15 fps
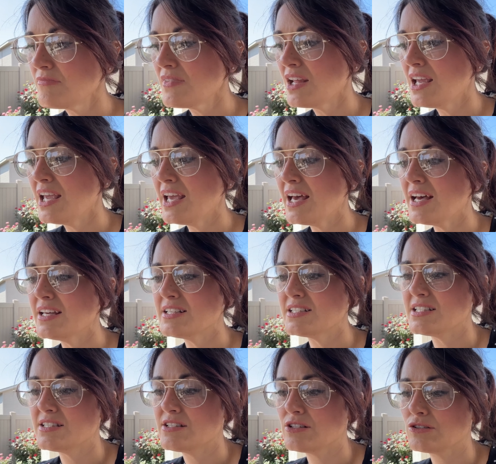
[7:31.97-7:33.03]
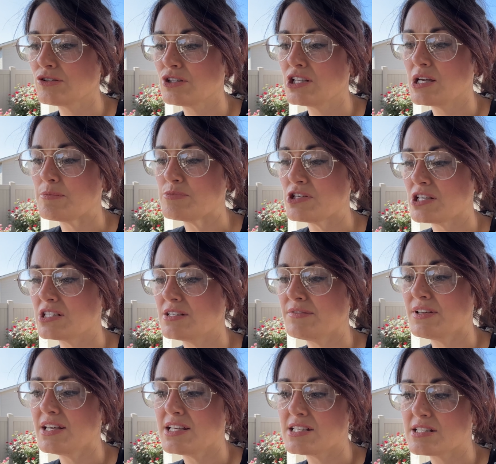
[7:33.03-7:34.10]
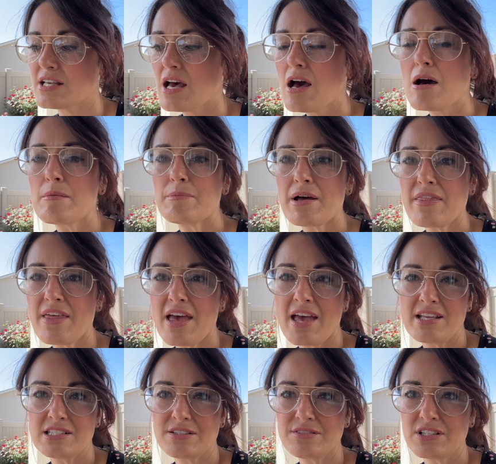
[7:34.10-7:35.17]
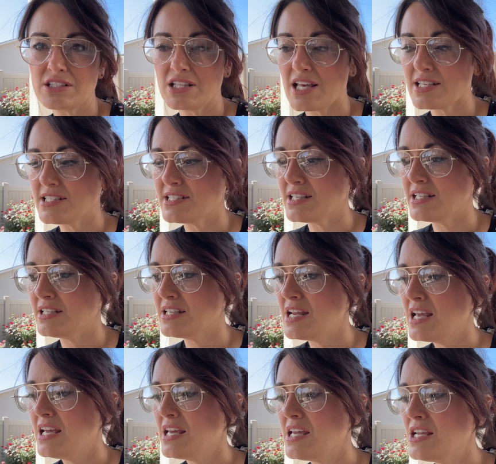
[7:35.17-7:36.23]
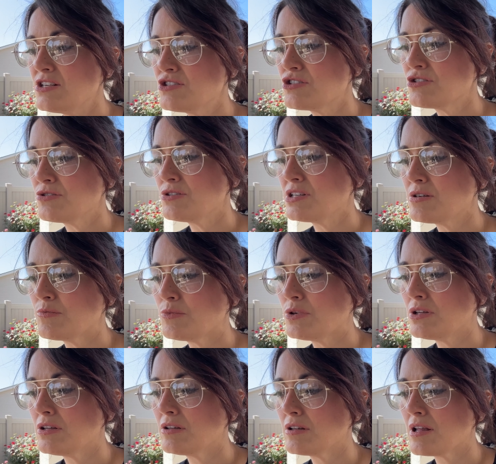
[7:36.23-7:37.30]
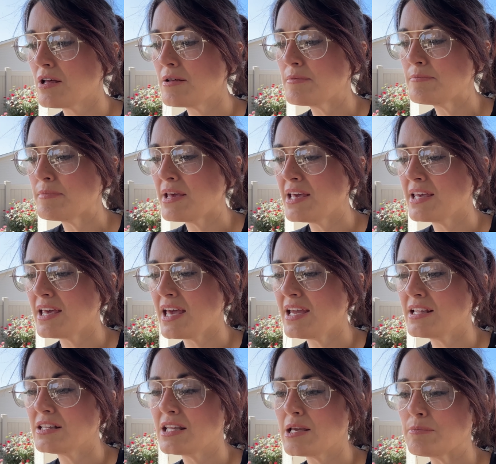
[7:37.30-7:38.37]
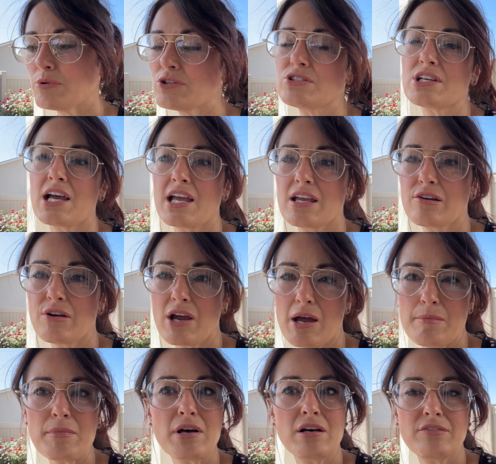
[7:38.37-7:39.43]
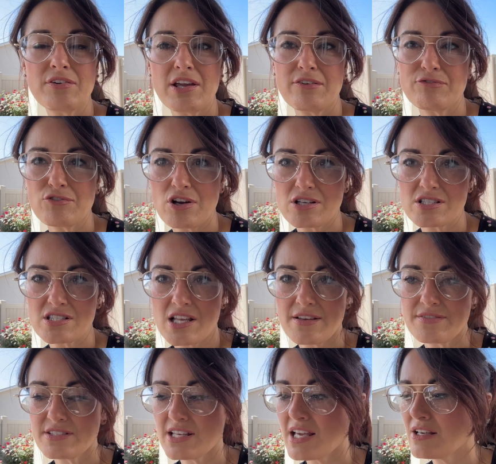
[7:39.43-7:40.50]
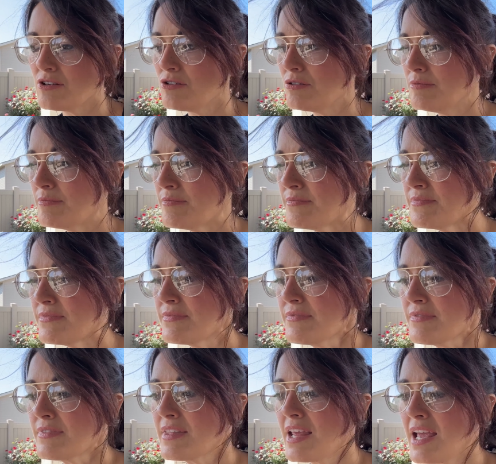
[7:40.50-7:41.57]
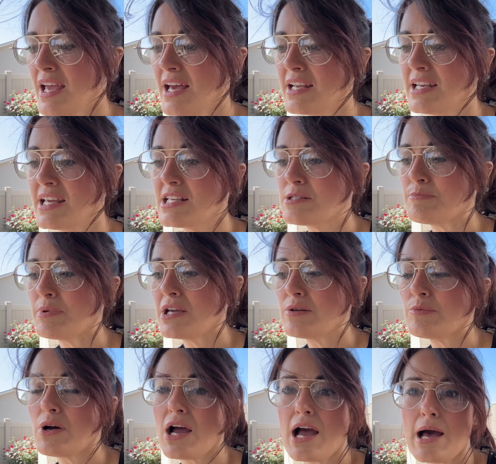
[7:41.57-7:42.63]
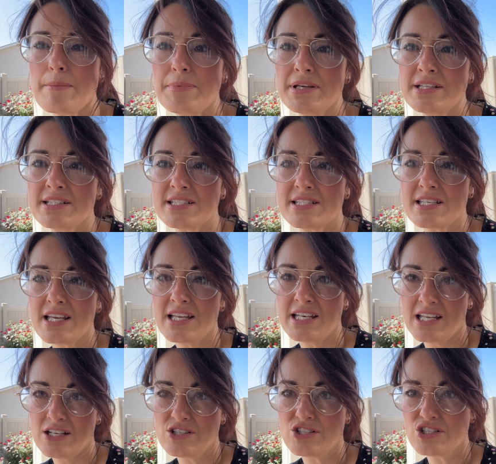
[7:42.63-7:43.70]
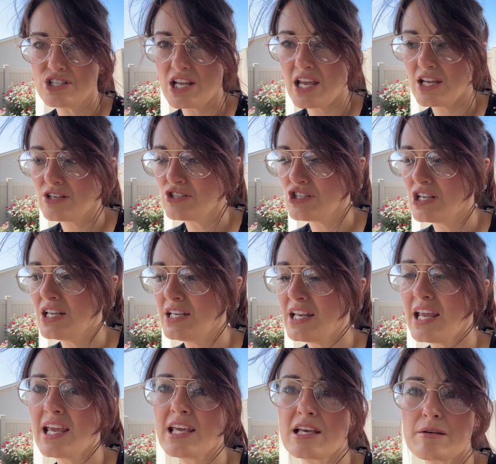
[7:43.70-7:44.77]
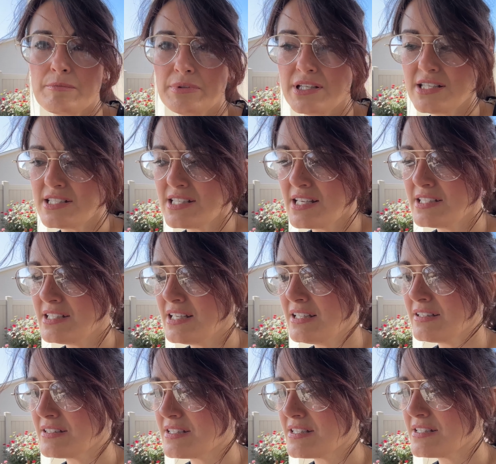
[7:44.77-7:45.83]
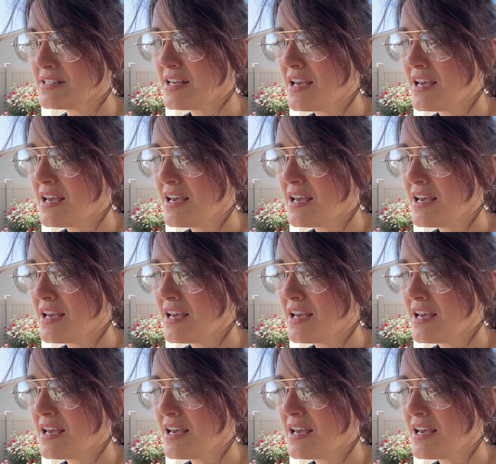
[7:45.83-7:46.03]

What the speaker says: And the learning objective is, by the end of the lesson, each student will make a labeled diagram of a frog's life cycle and explain what happens in each stage in a complete sentence,